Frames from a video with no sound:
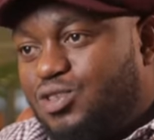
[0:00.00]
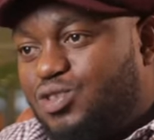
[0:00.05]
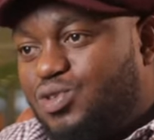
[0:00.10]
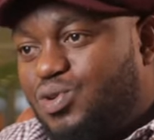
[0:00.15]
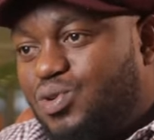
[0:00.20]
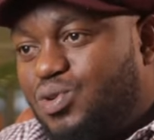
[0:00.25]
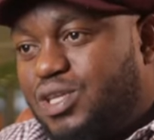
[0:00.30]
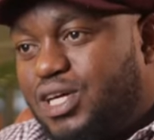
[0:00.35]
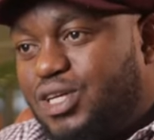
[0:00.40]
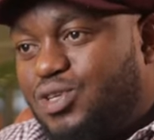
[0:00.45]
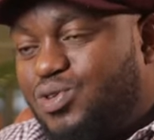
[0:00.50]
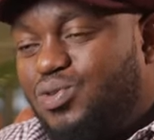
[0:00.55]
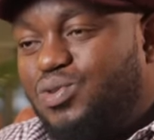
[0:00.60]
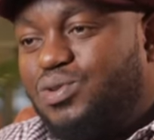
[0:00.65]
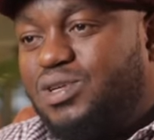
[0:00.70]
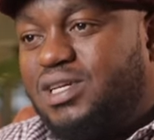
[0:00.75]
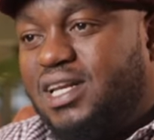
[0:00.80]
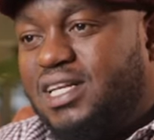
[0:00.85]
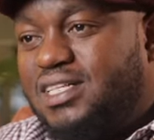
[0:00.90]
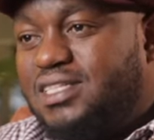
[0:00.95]
So the
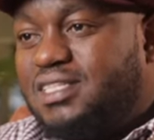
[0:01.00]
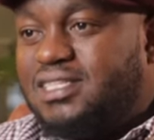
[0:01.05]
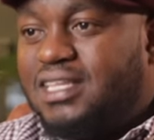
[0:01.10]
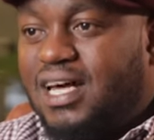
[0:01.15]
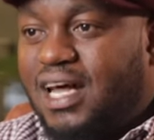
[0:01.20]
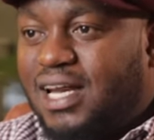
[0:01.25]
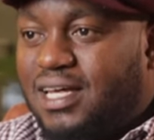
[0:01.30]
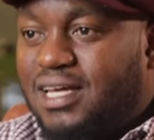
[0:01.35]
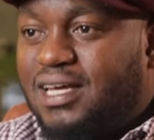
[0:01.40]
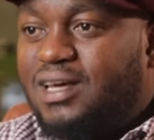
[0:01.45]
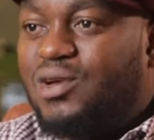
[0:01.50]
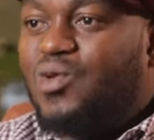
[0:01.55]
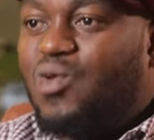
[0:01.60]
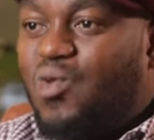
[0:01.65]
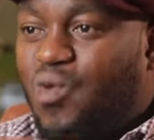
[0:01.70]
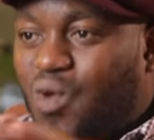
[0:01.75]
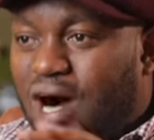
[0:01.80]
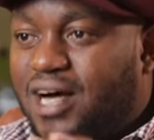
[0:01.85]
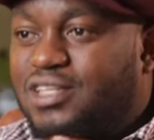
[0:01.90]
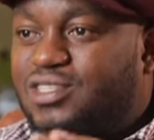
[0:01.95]
dude literally
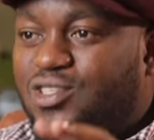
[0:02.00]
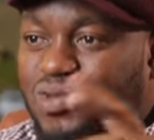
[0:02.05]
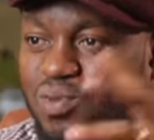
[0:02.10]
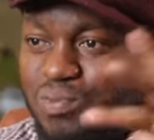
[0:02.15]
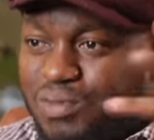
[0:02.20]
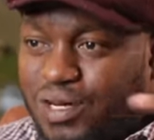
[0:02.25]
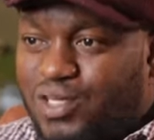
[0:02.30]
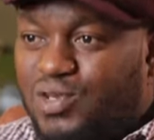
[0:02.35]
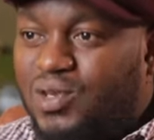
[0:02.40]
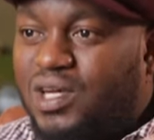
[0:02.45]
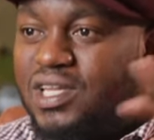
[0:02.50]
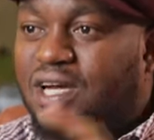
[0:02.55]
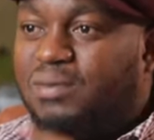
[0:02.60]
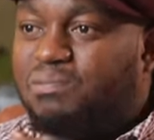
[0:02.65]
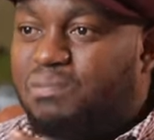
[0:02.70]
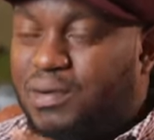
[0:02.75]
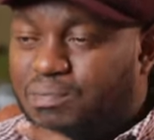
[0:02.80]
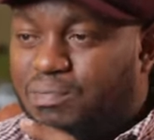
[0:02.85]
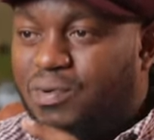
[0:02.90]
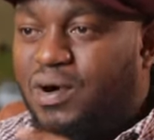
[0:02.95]
worked to make sure
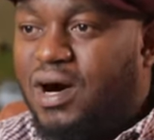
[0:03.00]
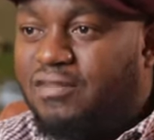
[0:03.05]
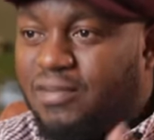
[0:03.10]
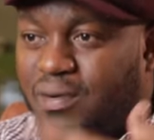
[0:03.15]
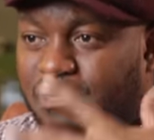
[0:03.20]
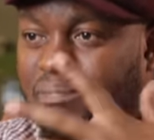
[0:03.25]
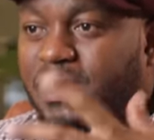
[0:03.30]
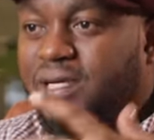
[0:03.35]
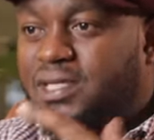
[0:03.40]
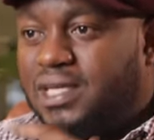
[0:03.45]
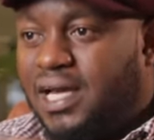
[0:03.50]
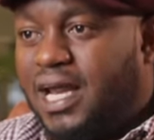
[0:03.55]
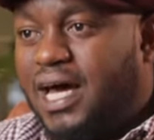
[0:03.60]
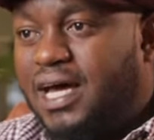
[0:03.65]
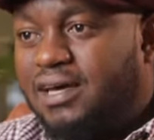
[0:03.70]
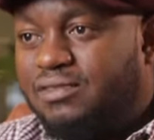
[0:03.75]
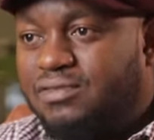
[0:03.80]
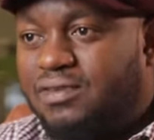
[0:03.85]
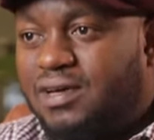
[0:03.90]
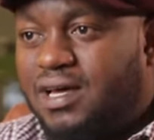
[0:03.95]
that people have a better
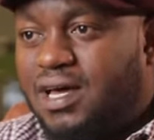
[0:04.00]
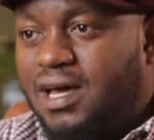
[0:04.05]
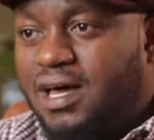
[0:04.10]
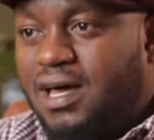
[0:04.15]
life.